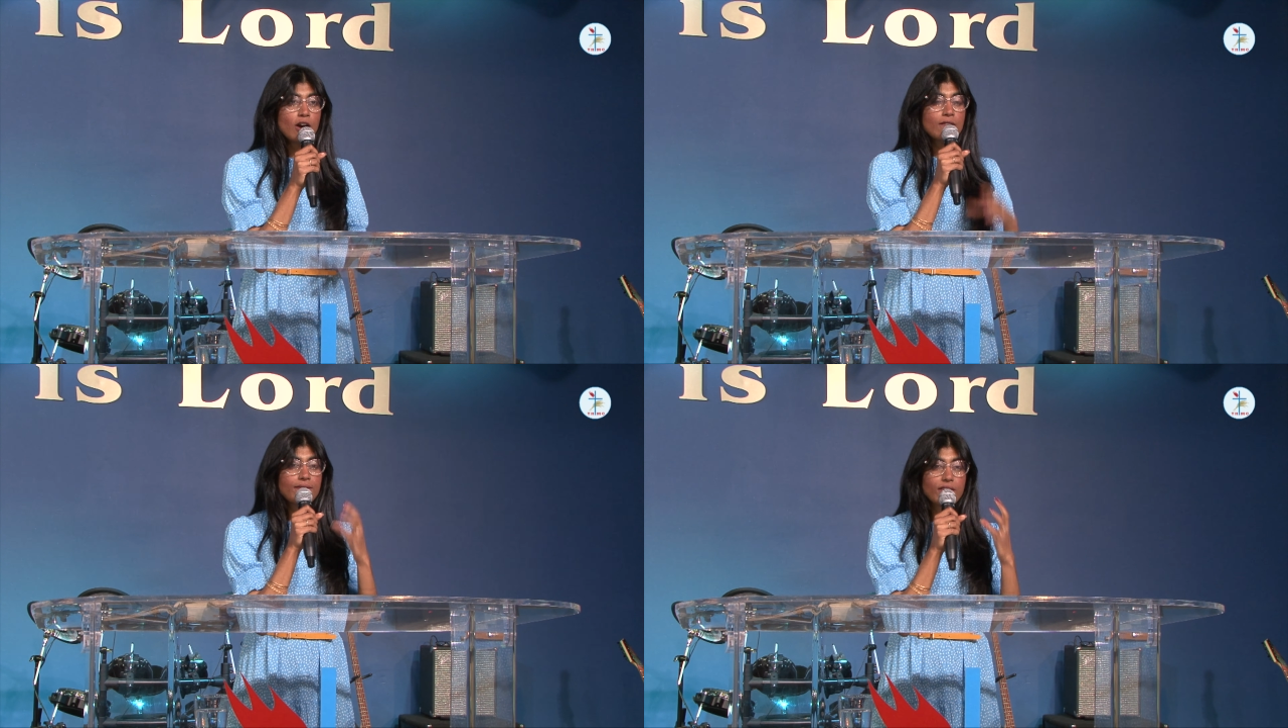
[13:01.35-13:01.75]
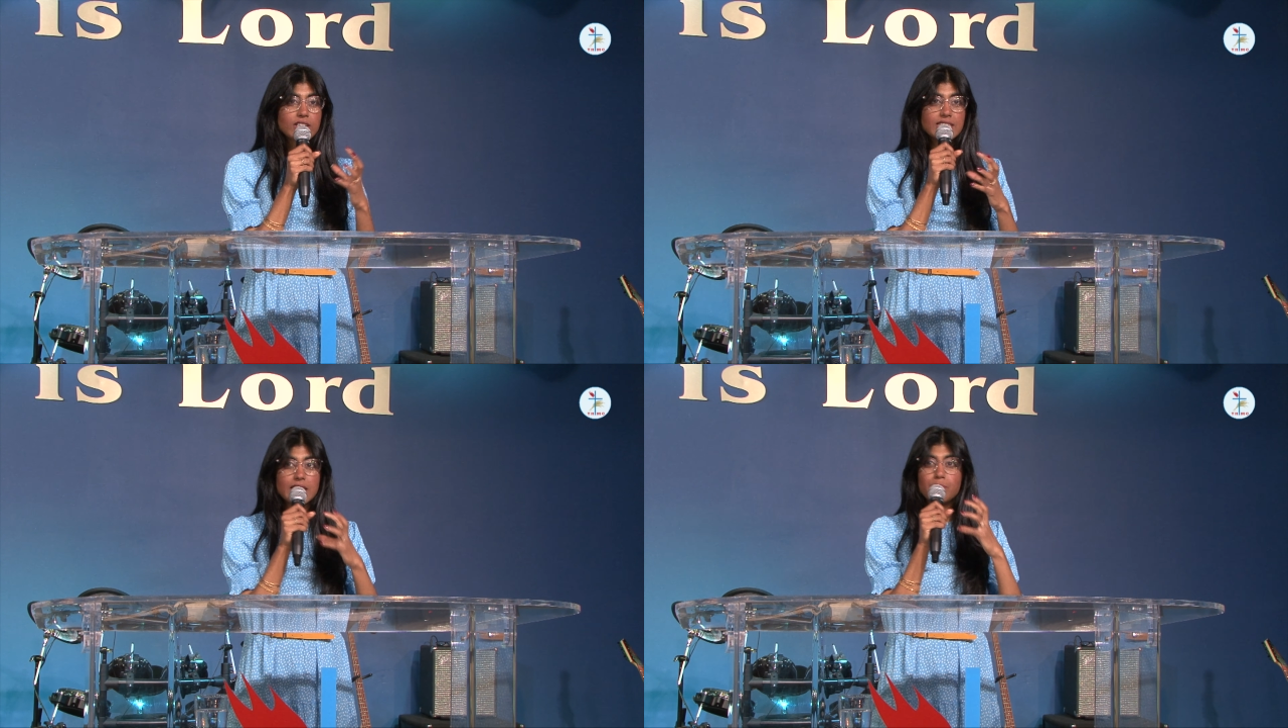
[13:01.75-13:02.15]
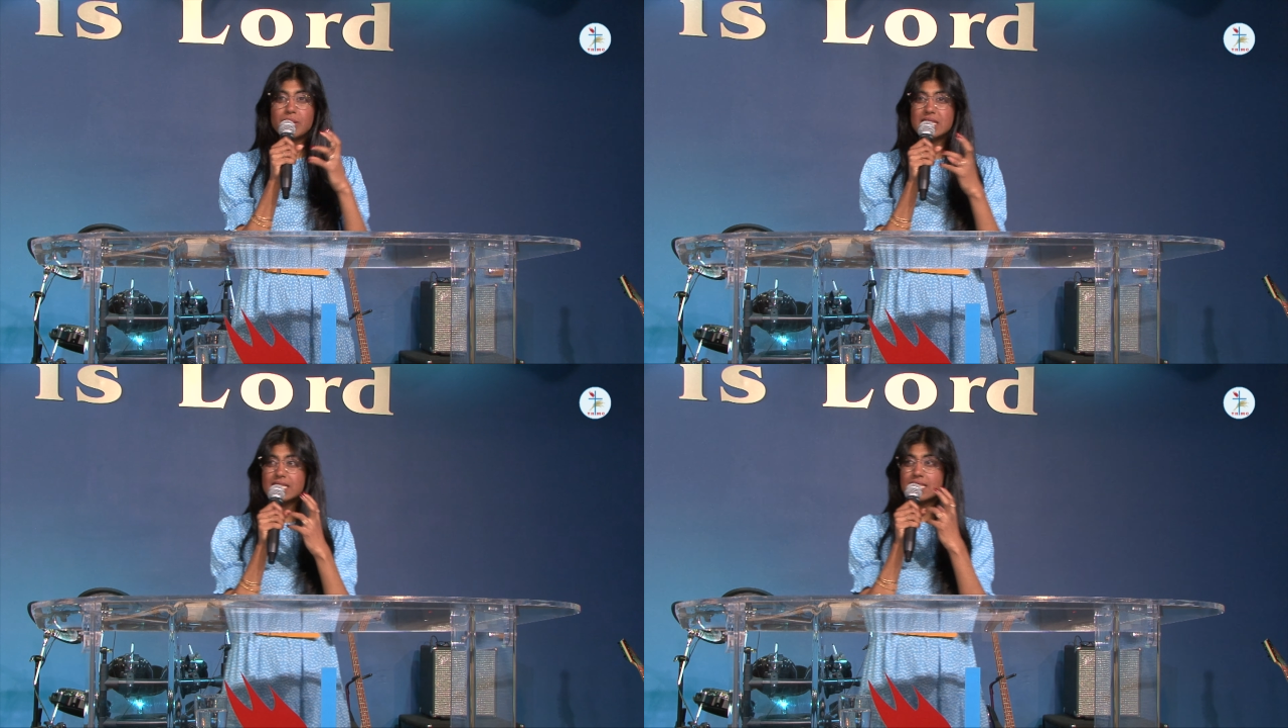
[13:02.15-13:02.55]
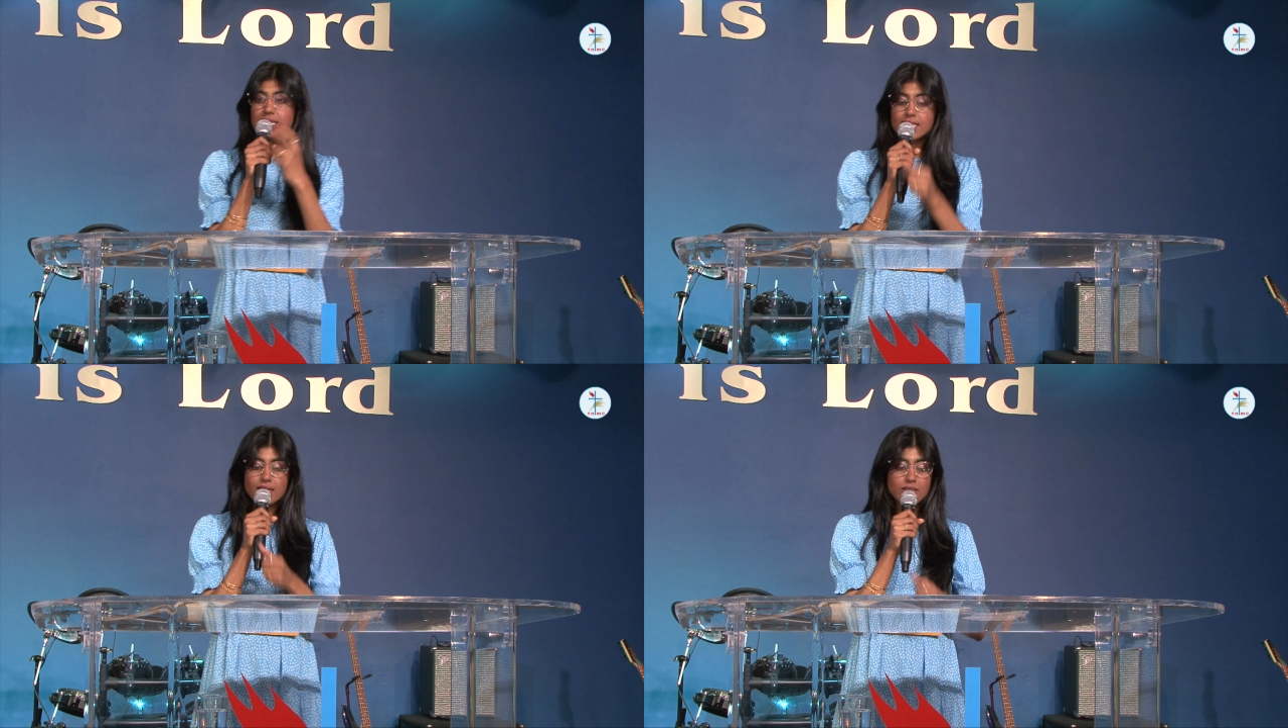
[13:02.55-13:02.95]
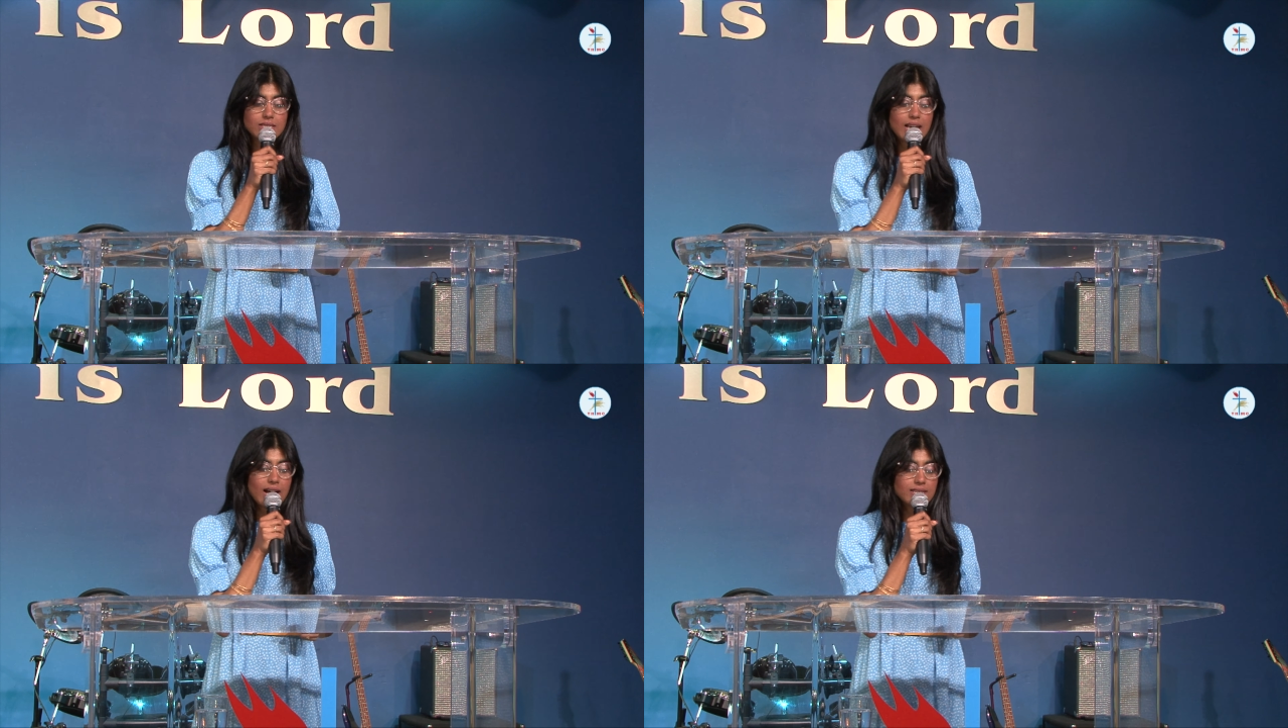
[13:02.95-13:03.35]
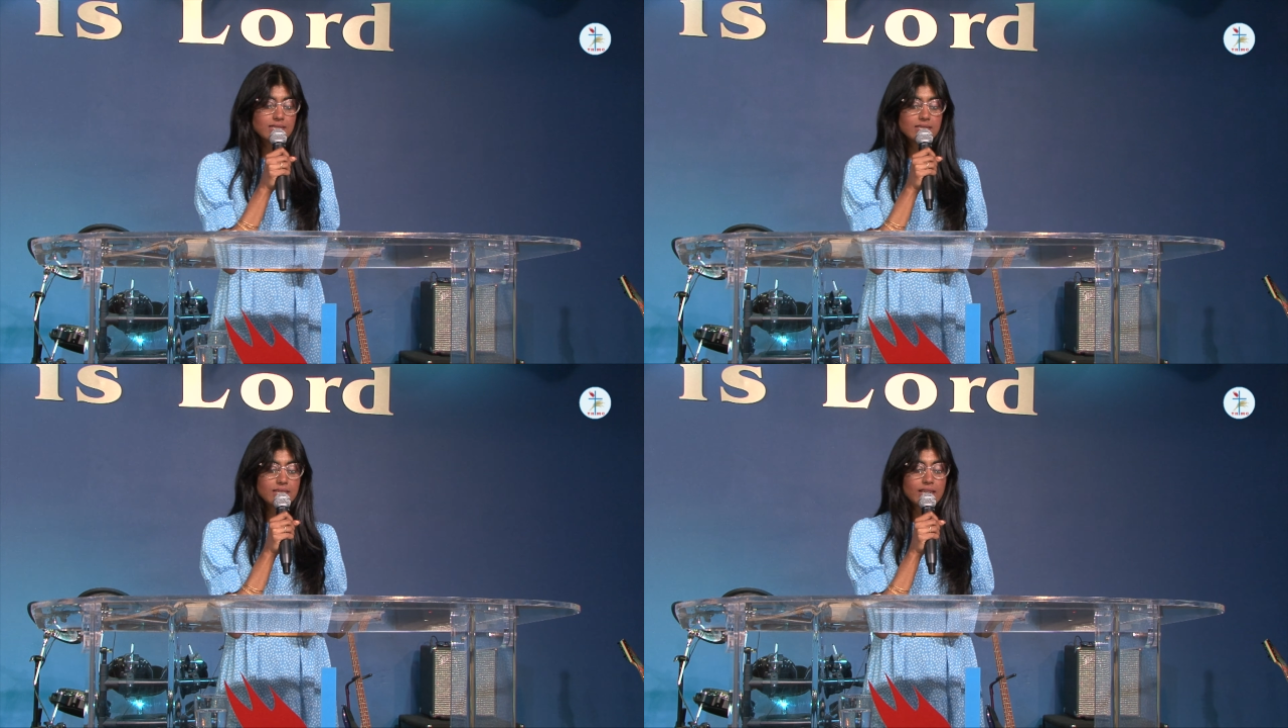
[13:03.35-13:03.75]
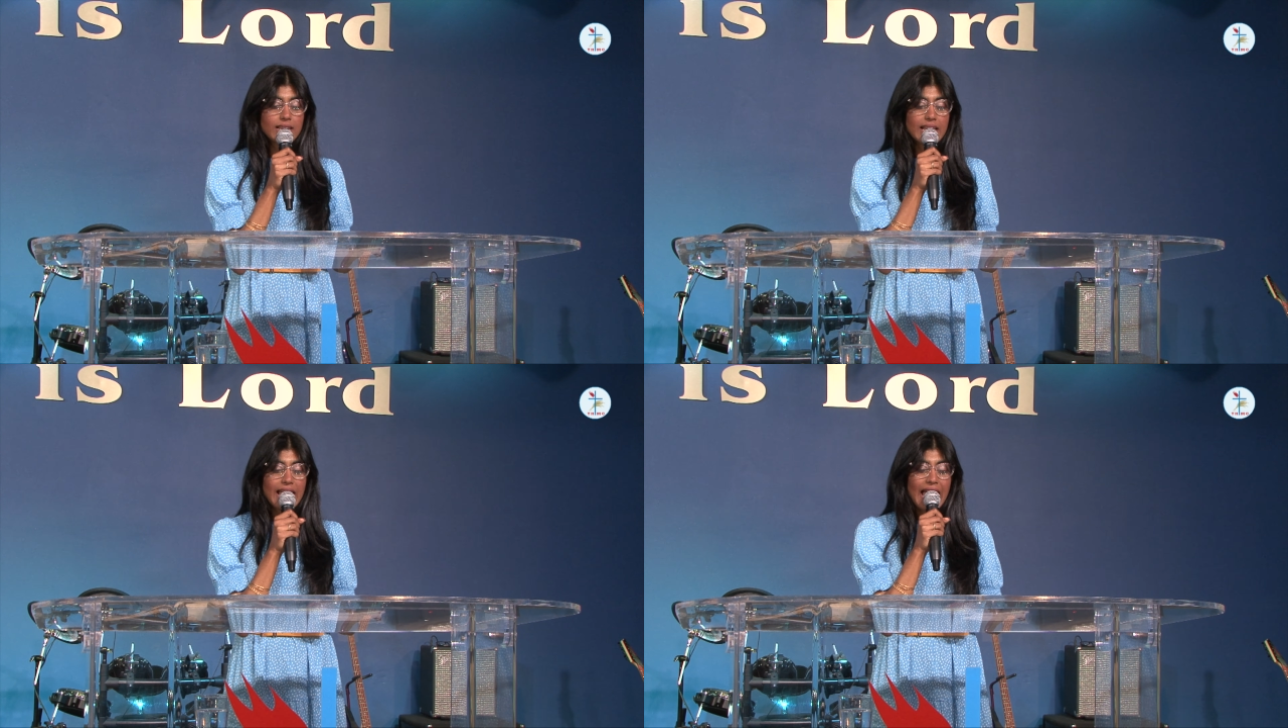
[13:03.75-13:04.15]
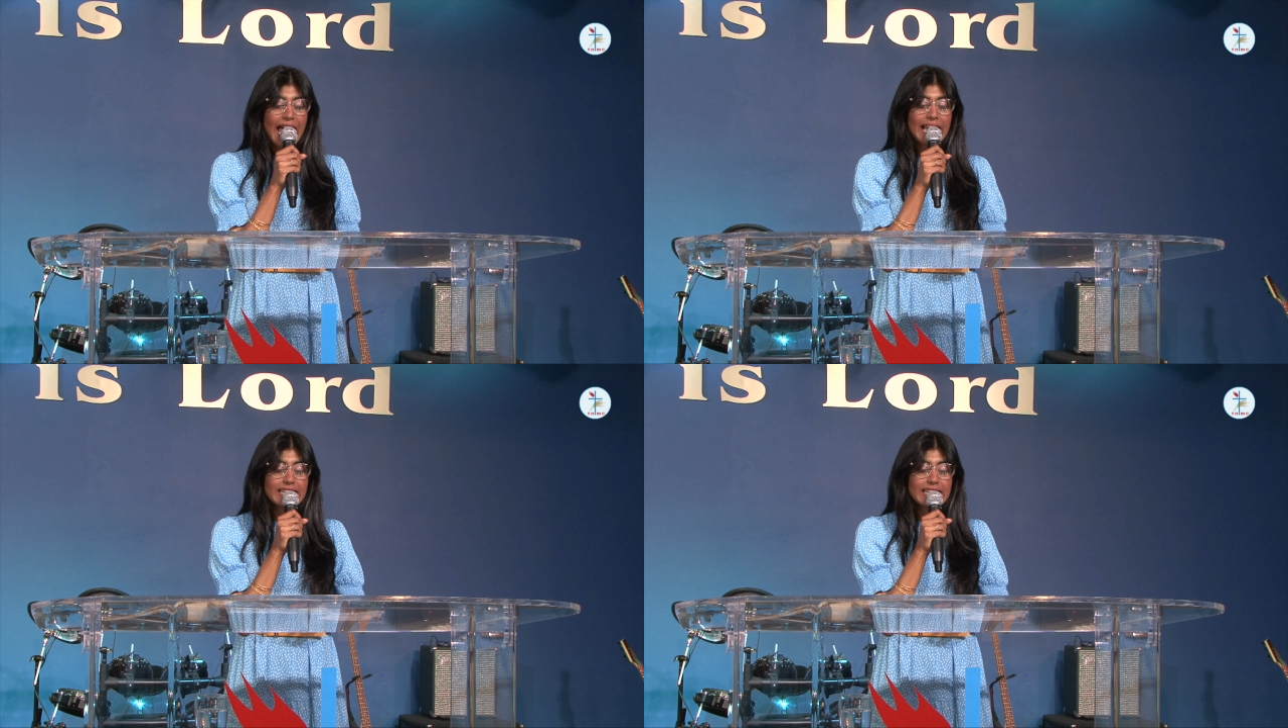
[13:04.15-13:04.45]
First, He puts the sickle to us and